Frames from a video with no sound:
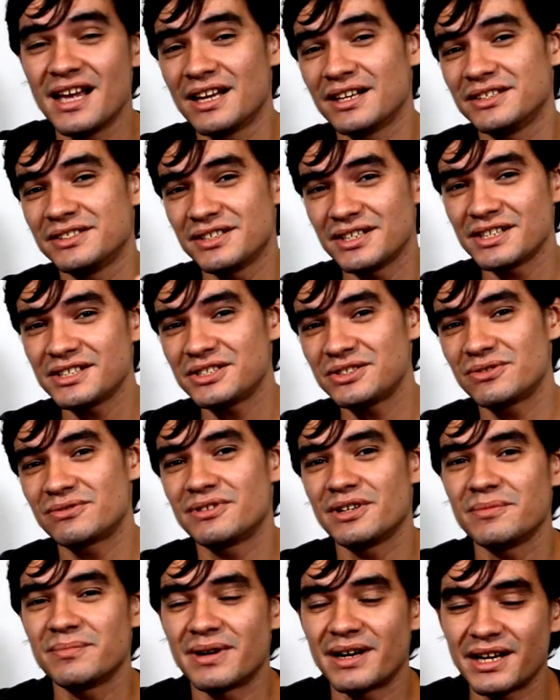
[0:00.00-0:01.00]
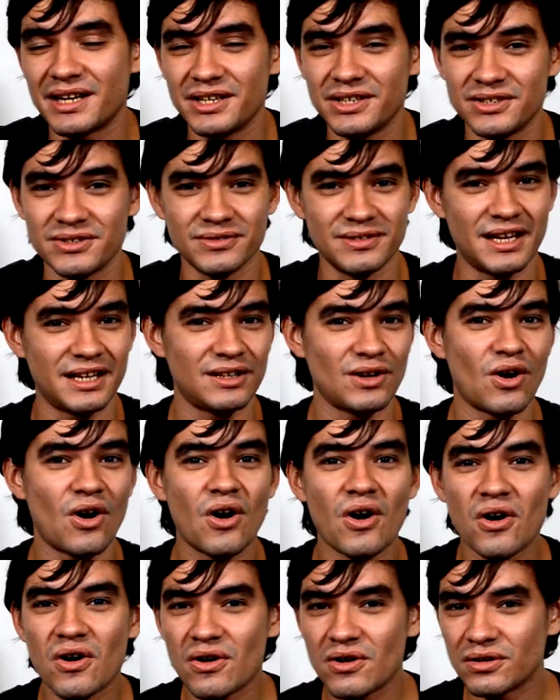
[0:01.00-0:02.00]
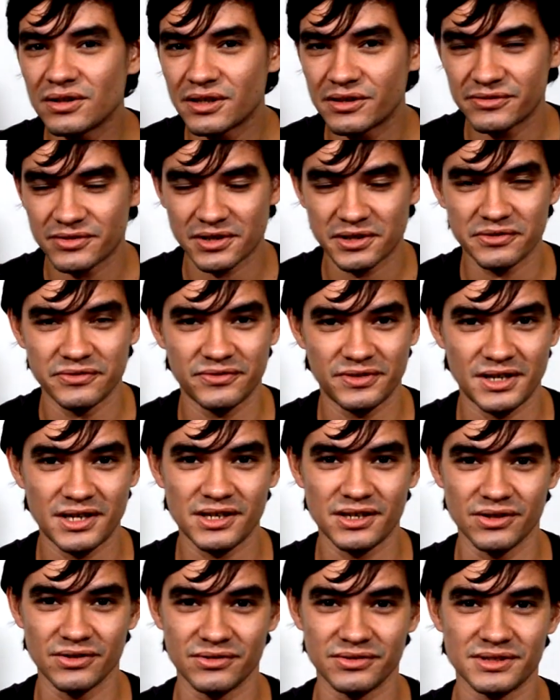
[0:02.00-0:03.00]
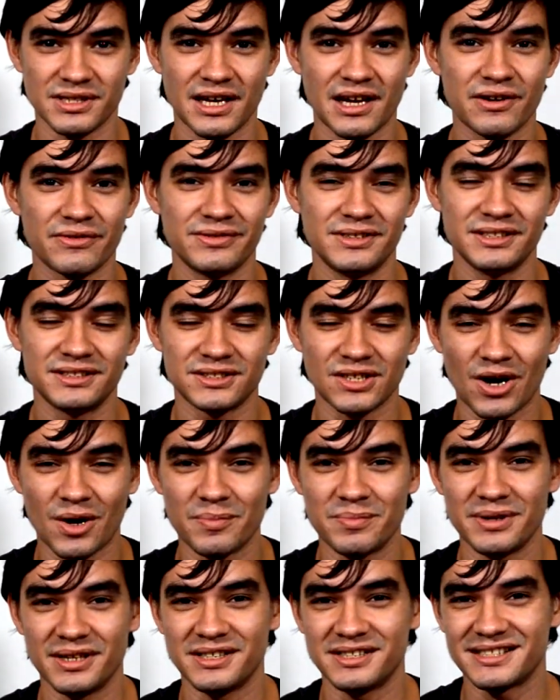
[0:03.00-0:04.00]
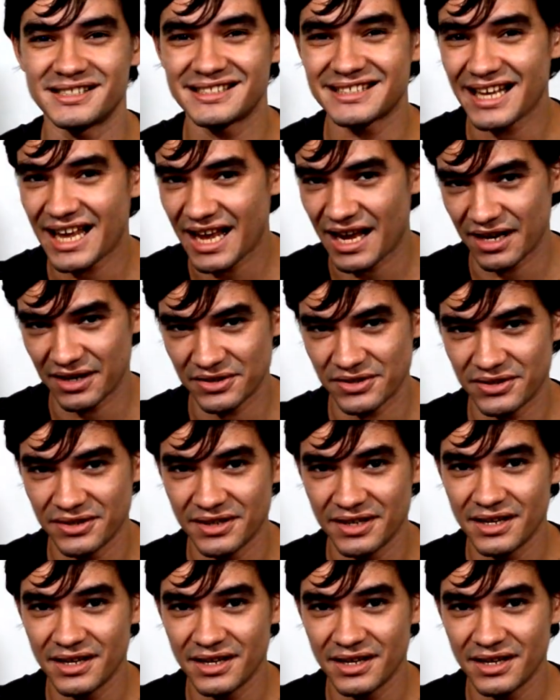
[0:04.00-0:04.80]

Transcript: Just to remind you that all of our videos have the topics tagged,